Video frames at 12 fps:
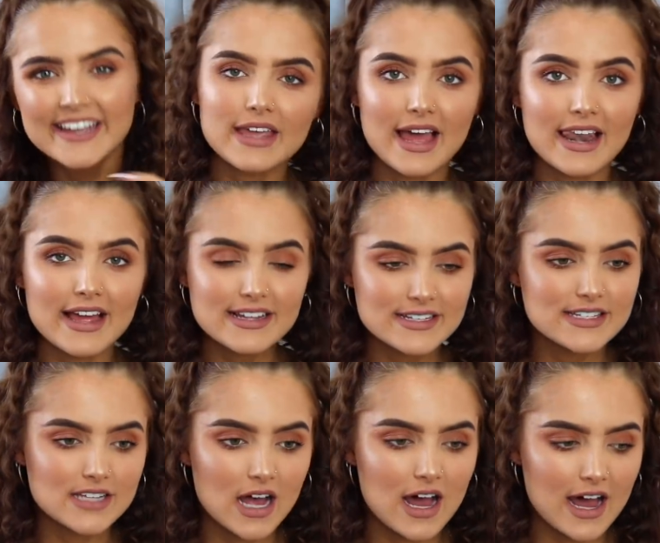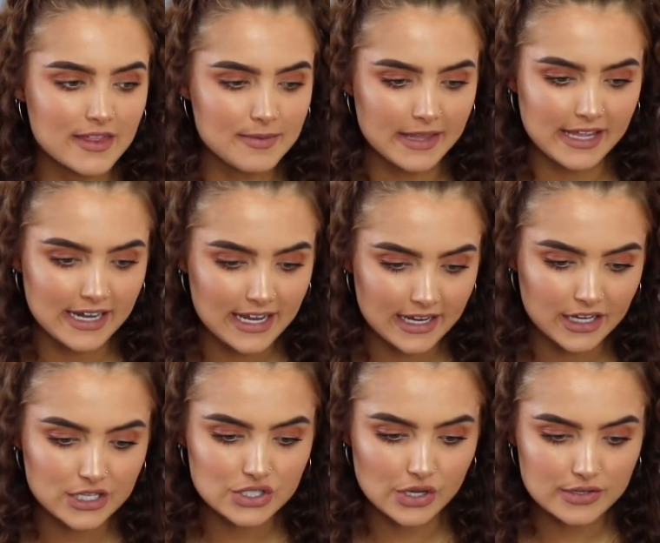Yeah, let's start at the beginning.
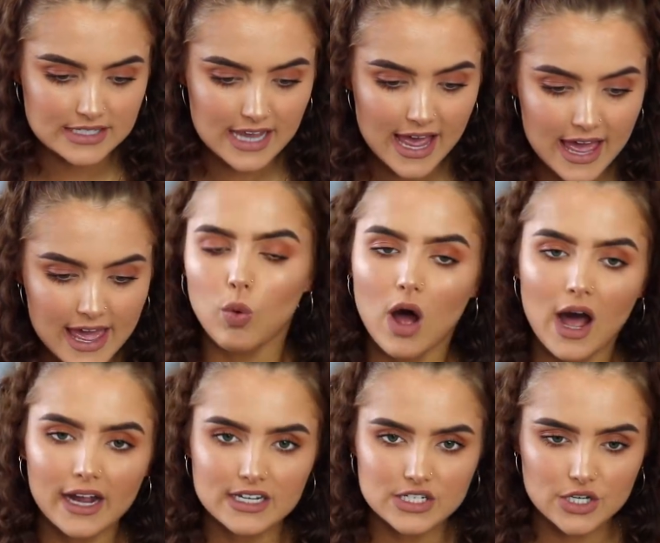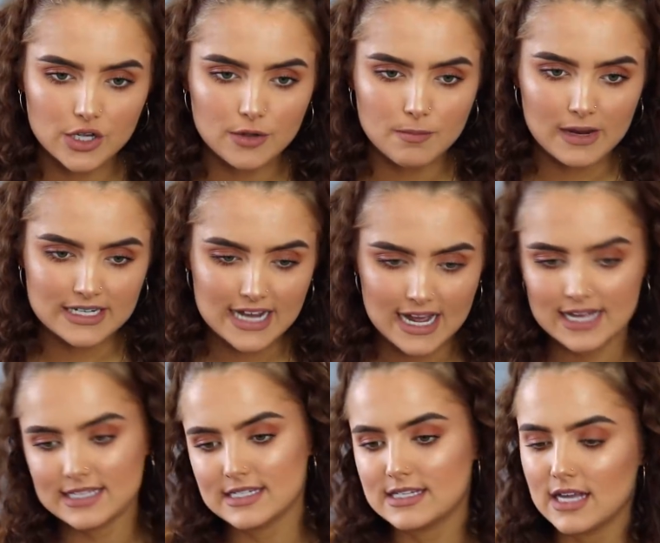So say what I do, my
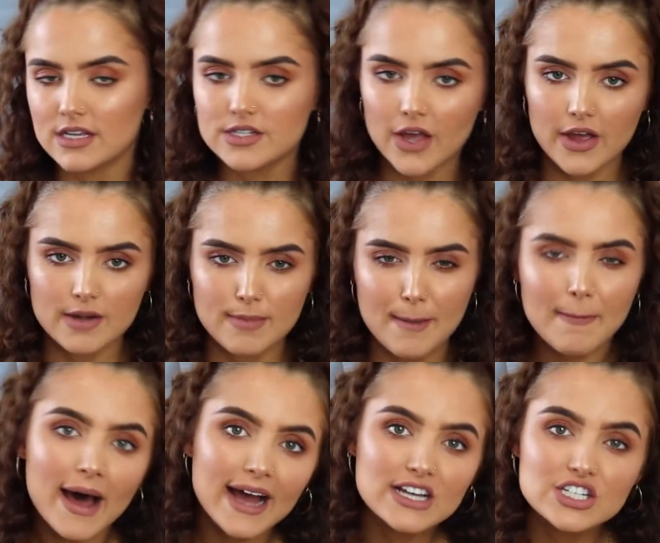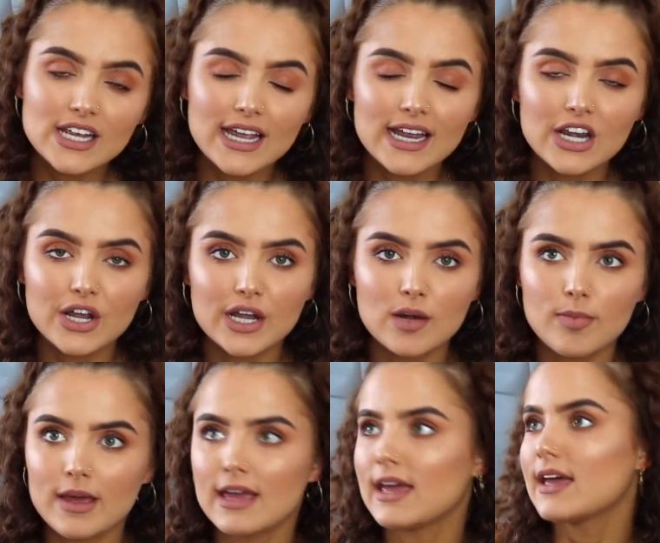tan starts going a bit patchy, looking a
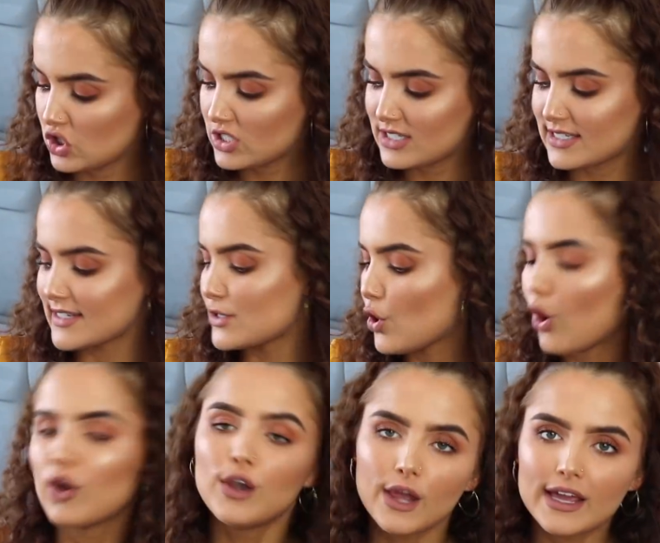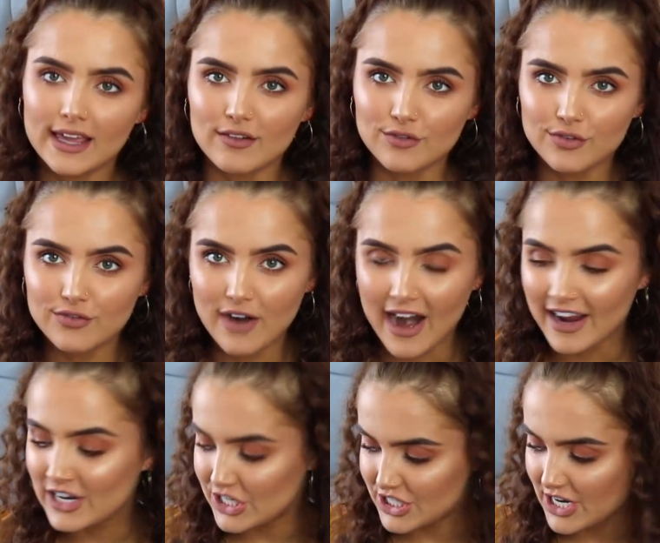bit, just not looking
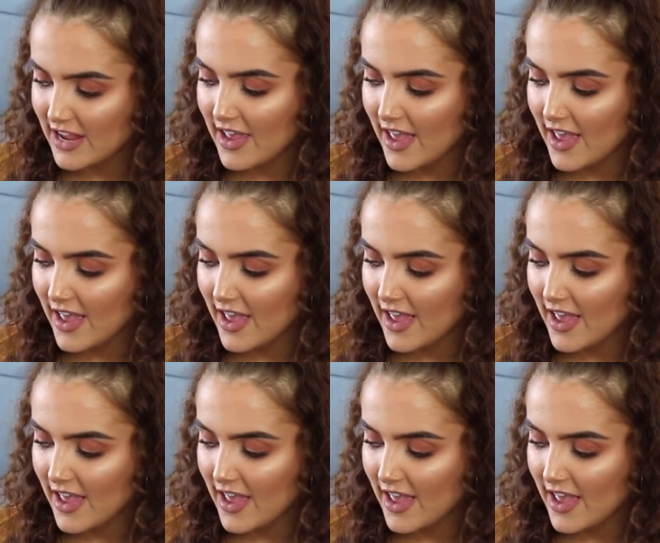fresh.